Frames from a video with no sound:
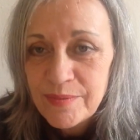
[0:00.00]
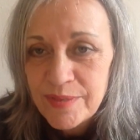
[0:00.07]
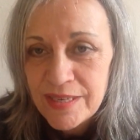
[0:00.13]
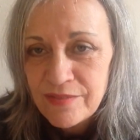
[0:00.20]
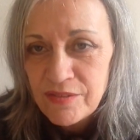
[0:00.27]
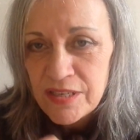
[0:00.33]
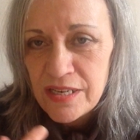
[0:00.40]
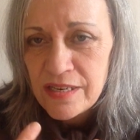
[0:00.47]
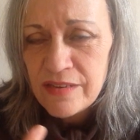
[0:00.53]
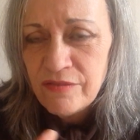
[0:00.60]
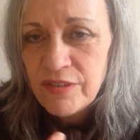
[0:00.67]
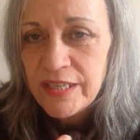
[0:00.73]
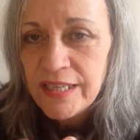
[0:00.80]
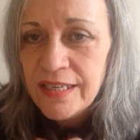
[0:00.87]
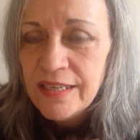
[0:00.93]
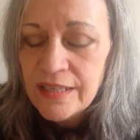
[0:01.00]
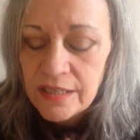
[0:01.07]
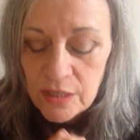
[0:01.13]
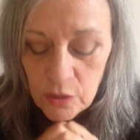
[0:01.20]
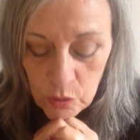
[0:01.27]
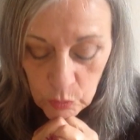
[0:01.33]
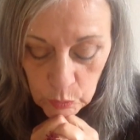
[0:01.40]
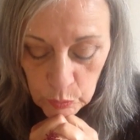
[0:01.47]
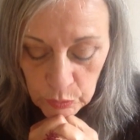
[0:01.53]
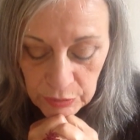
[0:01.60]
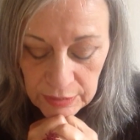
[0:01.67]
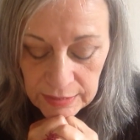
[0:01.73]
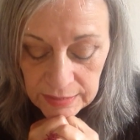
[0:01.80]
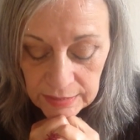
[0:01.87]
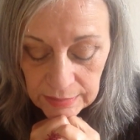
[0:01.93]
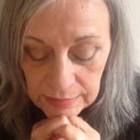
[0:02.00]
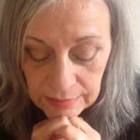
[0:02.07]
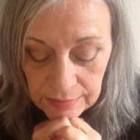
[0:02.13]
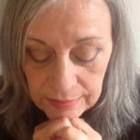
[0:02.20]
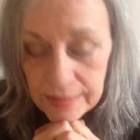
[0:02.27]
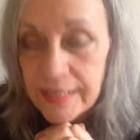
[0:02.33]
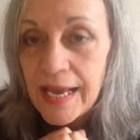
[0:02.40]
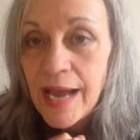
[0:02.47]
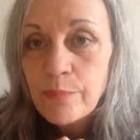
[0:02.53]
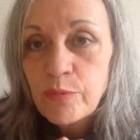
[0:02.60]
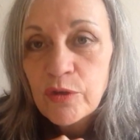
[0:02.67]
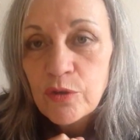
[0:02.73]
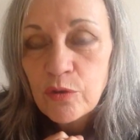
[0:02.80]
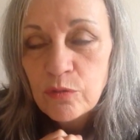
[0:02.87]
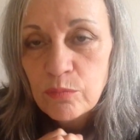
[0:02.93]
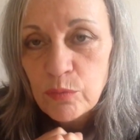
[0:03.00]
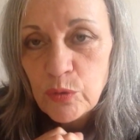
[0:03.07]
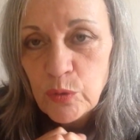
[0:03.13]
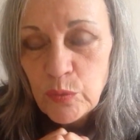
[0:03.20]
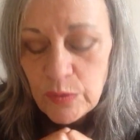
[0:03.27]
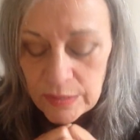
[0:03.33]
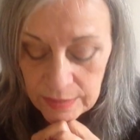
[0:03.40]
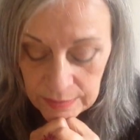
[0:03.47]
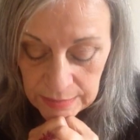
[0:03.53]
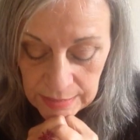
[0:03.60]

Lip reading: We have a lovely earthy Capricorn moon,